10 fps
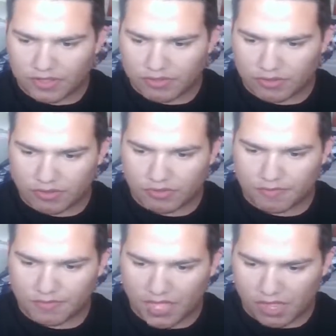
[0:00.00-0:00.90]
So
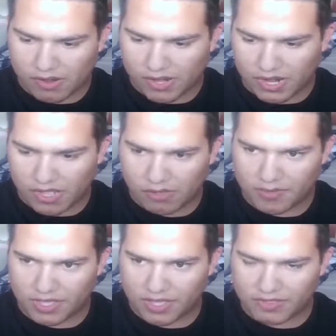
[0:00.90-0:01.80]
alright, I hope
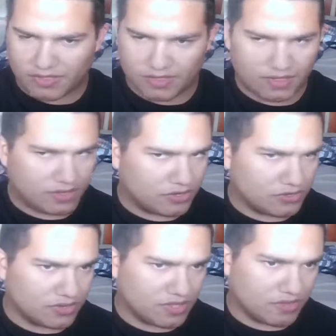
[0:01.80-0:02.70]
you guys
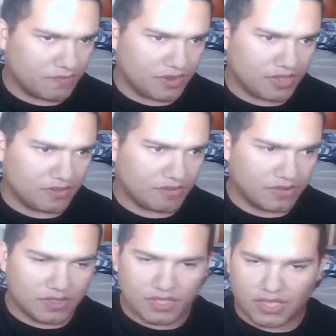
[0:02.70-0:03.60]
enjoyed this video,
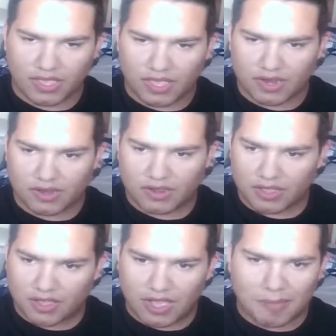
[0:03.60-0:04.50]
and
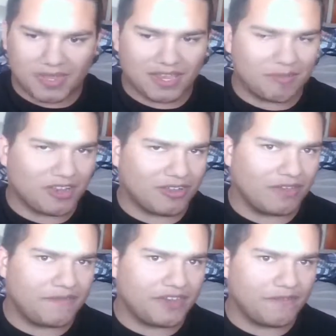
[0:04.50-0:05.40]
comment down
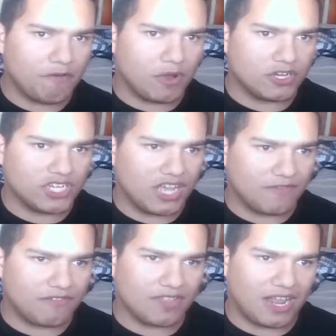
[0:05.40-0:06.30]
below. Even if you're watching
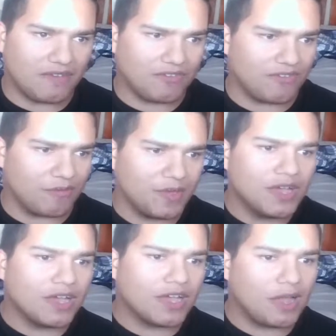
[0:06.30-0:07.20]
after the live stream,
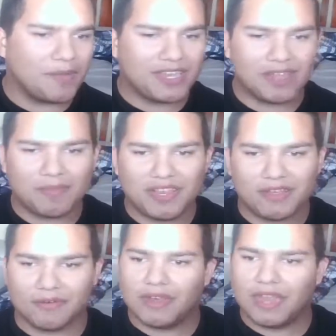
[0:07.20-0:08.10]
comment down below.